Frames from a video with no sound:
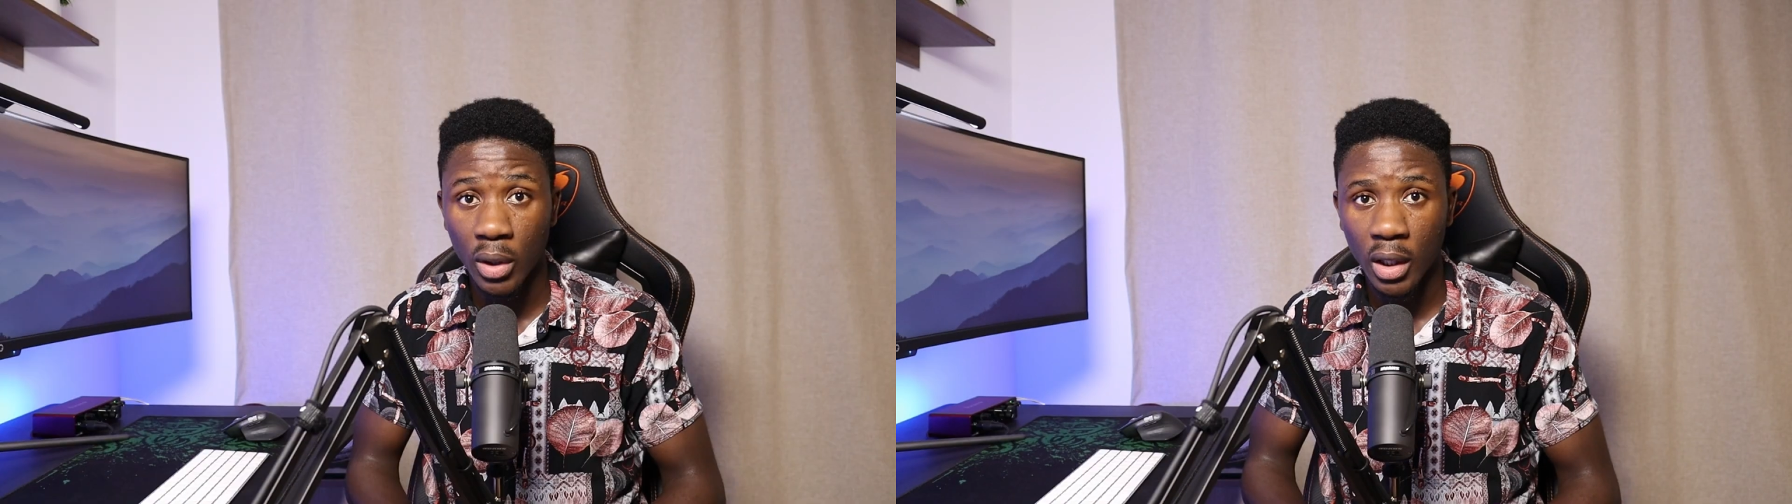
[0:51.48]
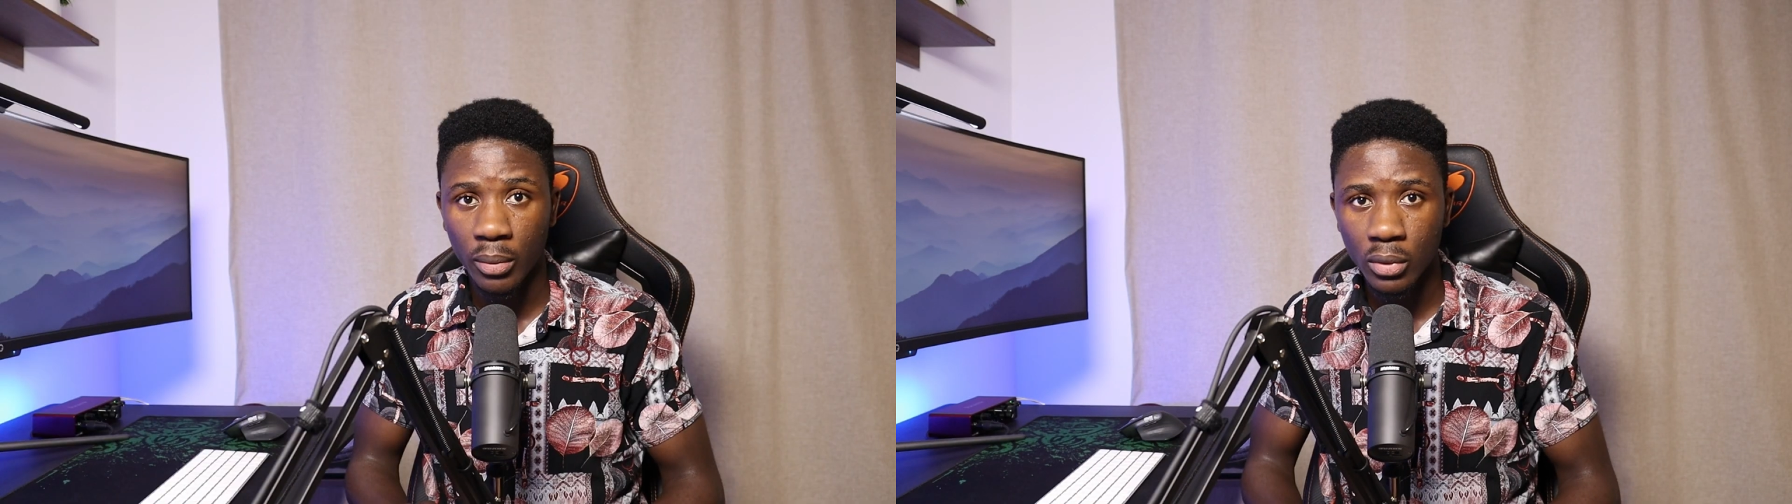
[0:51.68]
We
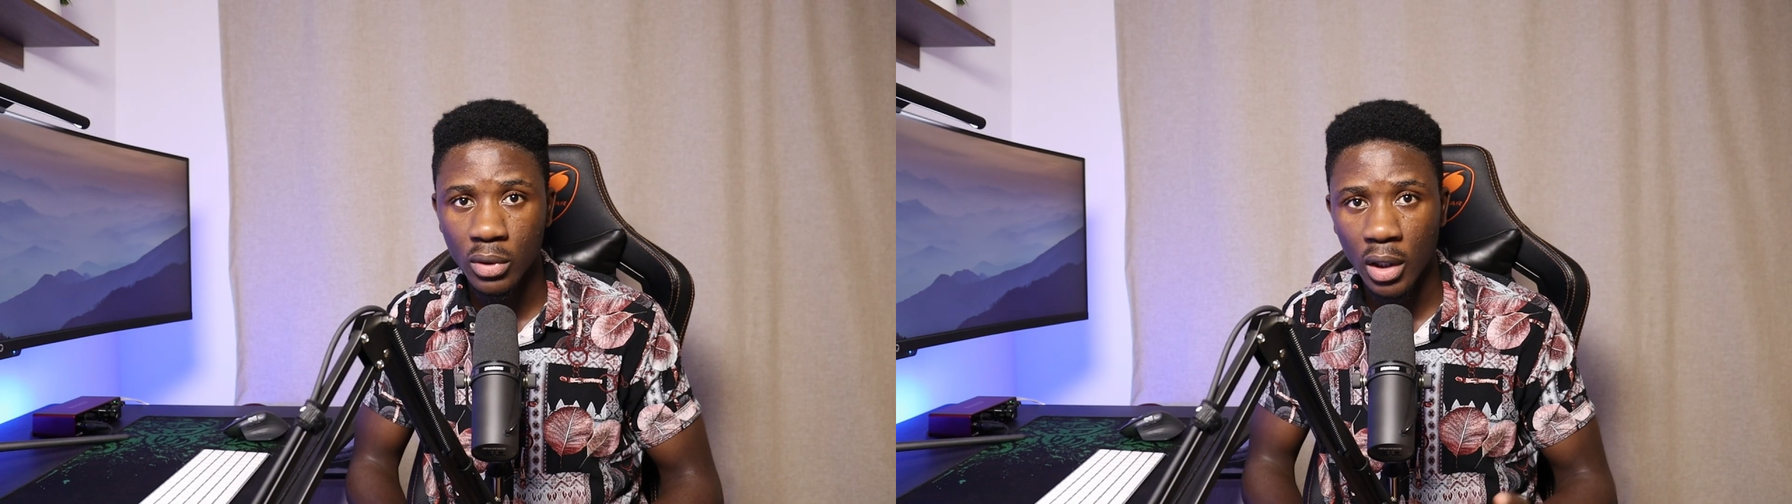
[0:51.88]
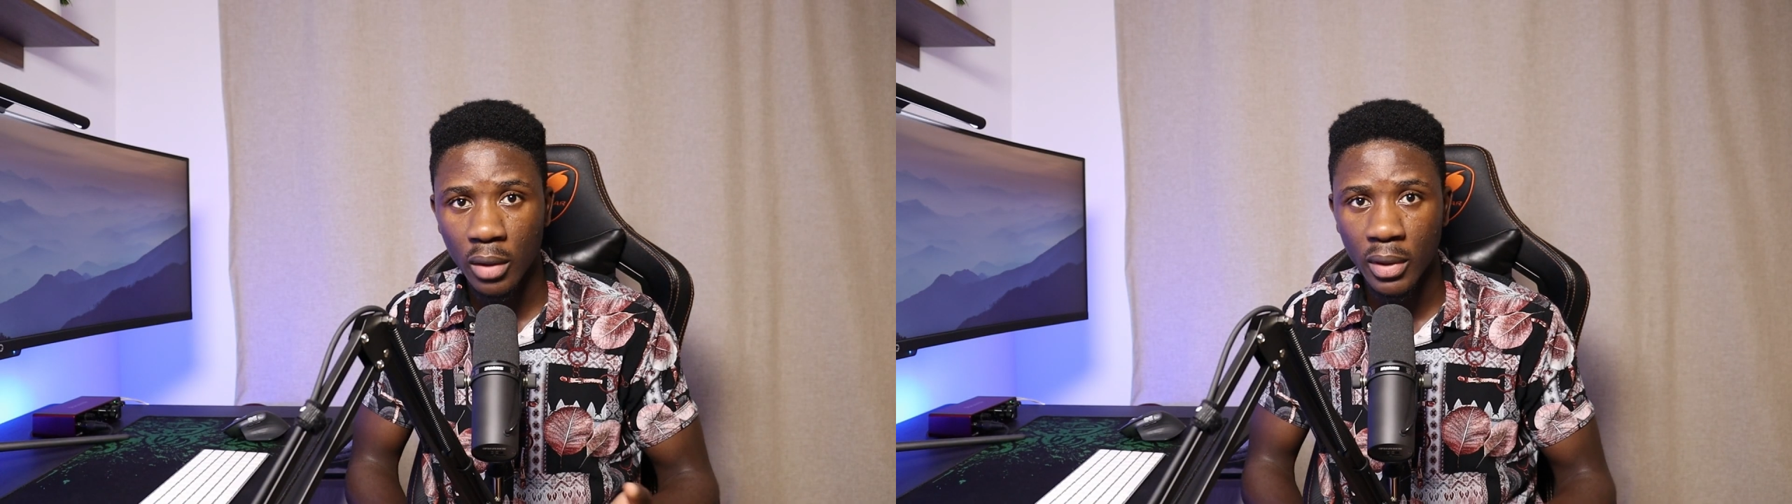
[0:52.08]
can put
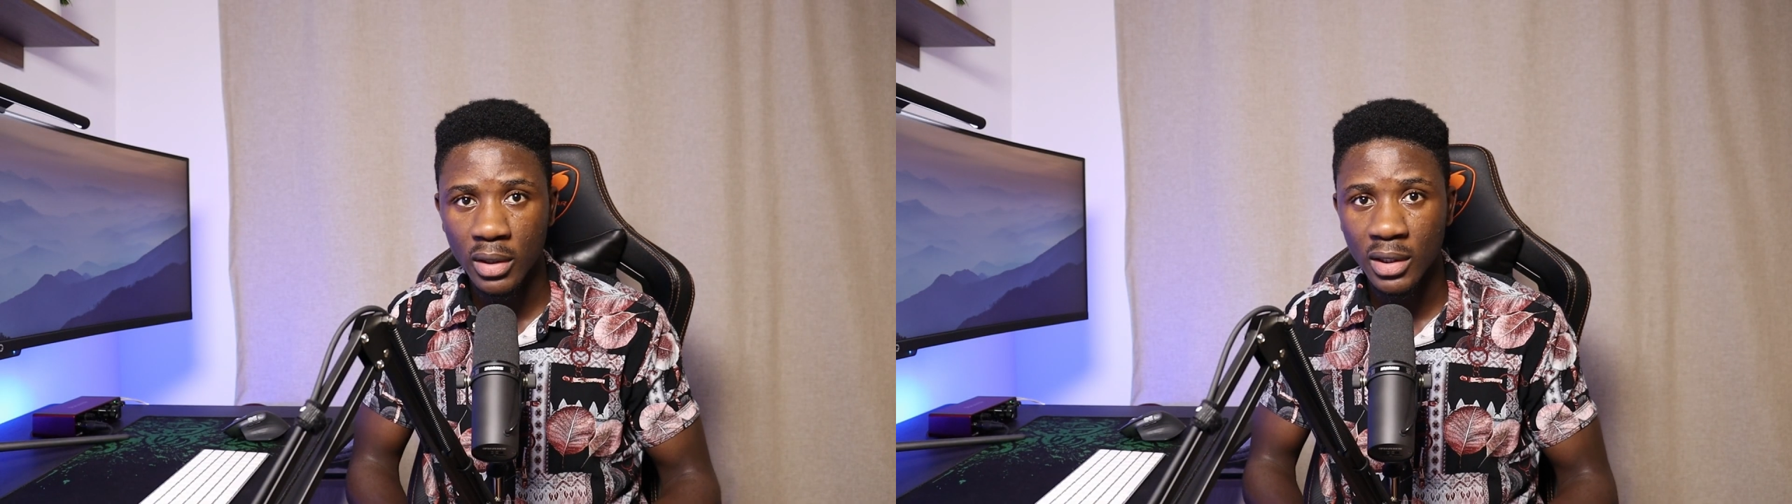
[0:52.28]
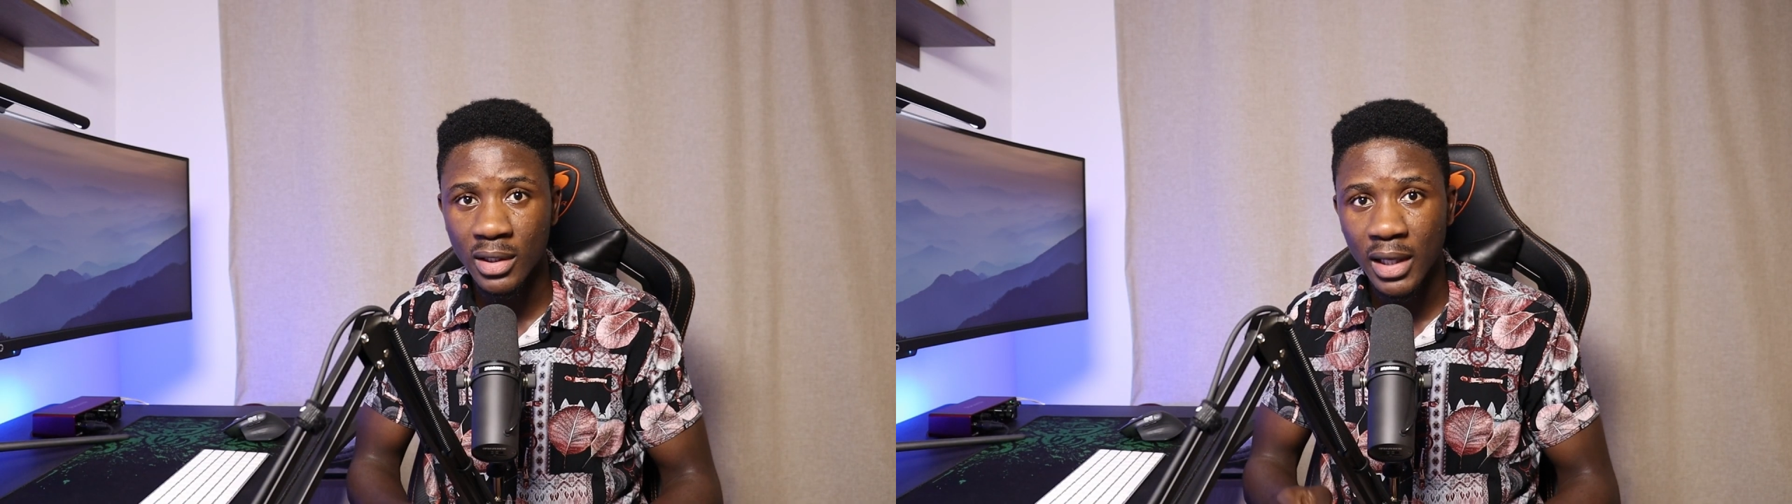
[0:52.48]

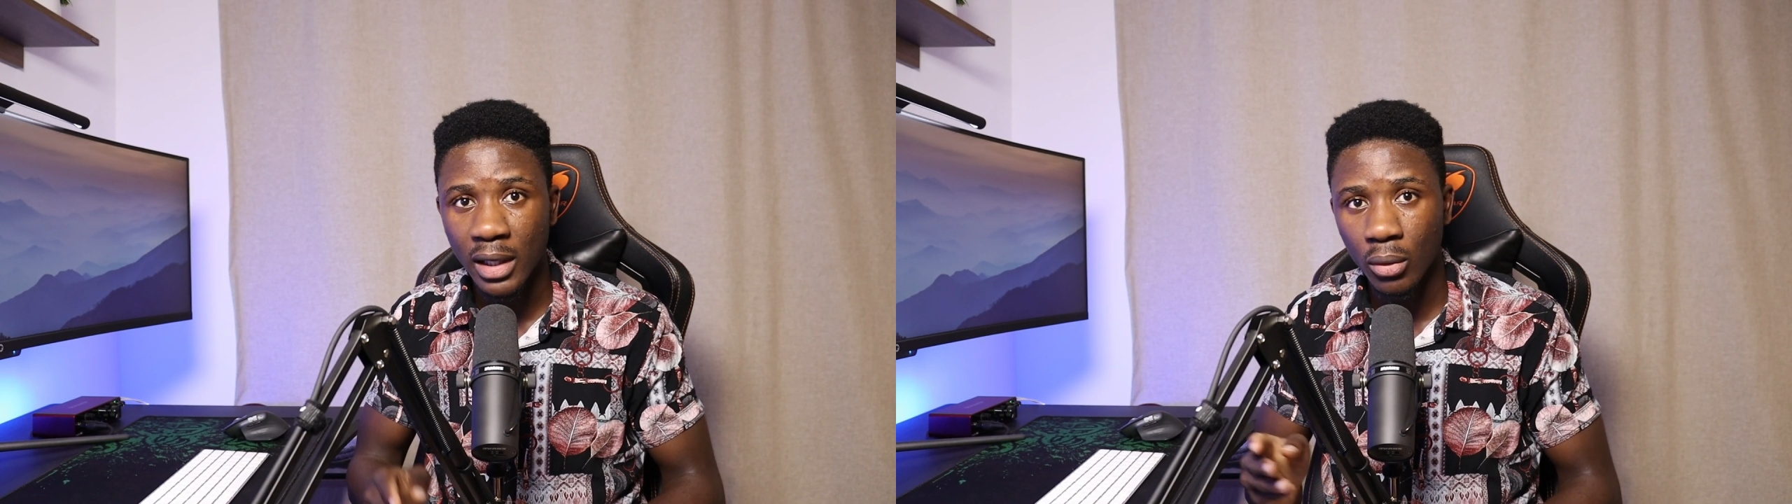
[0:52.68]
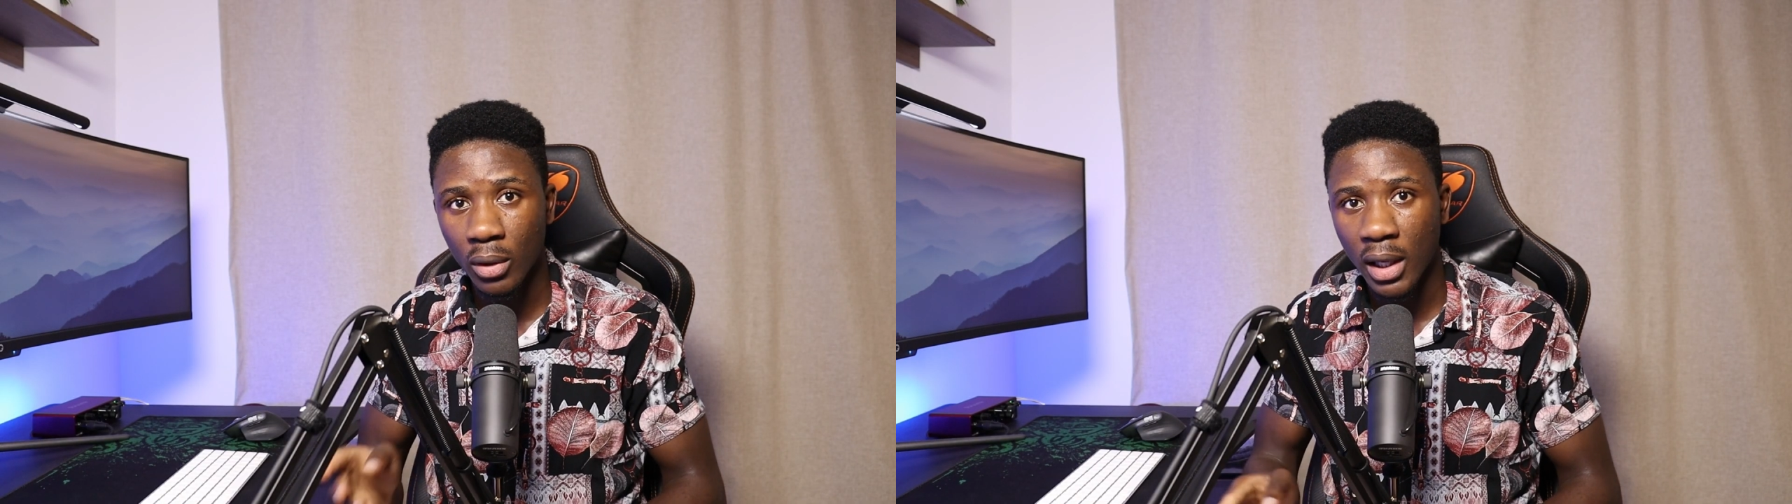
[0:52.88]
elements
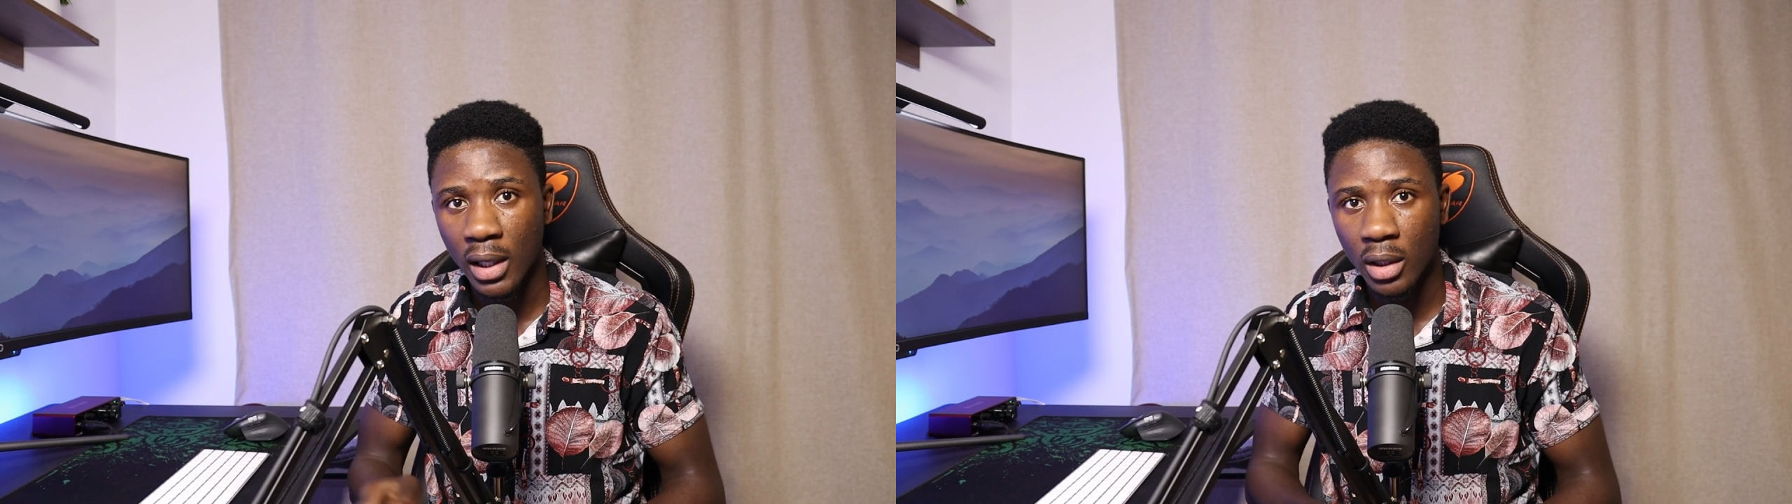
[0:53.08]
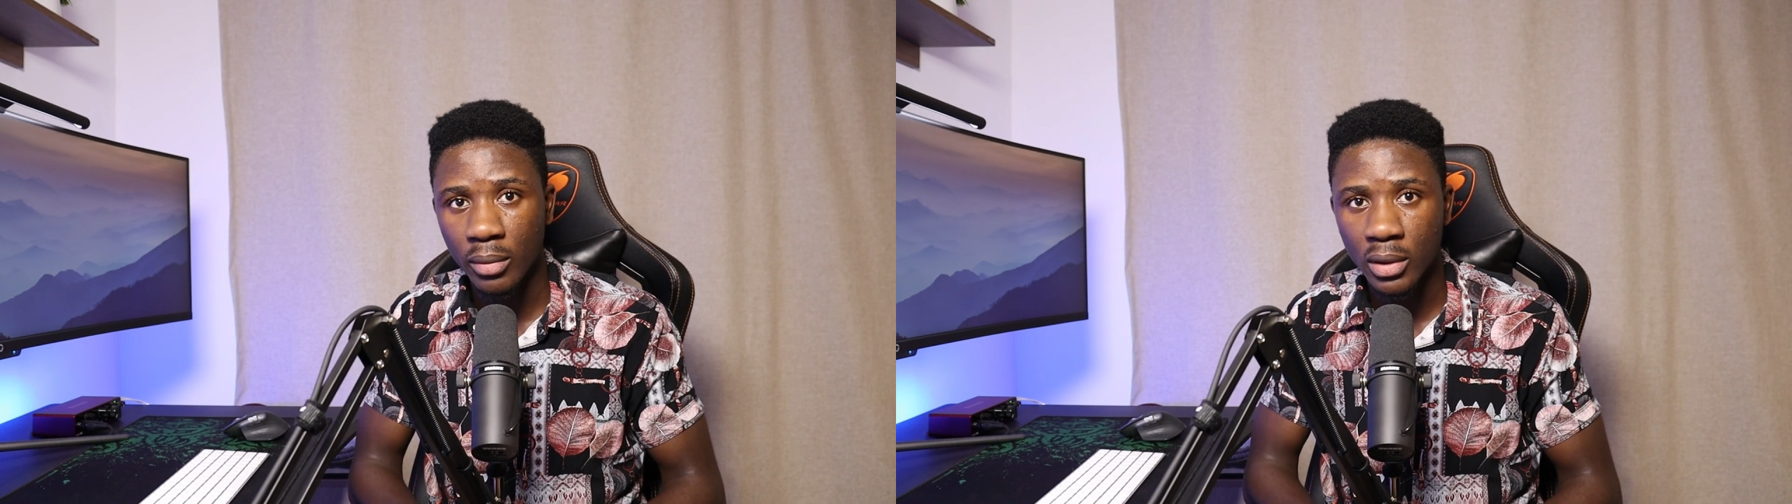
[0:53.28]
inside other
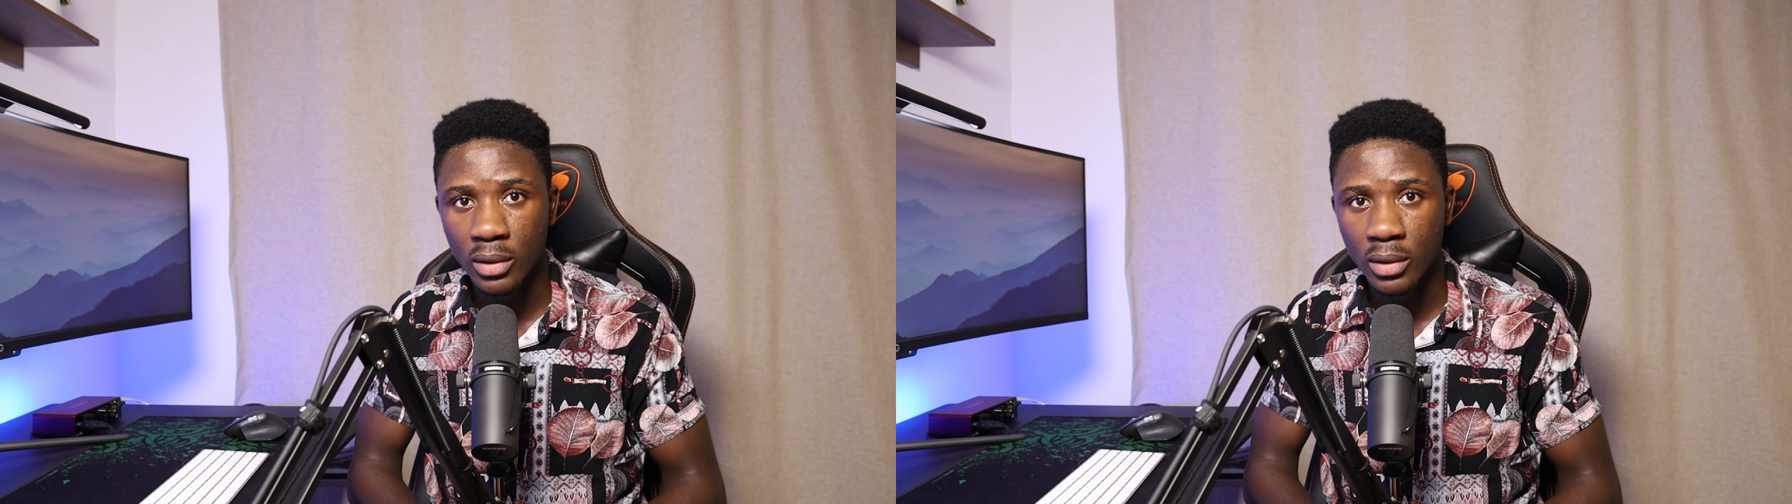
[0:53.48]
elements.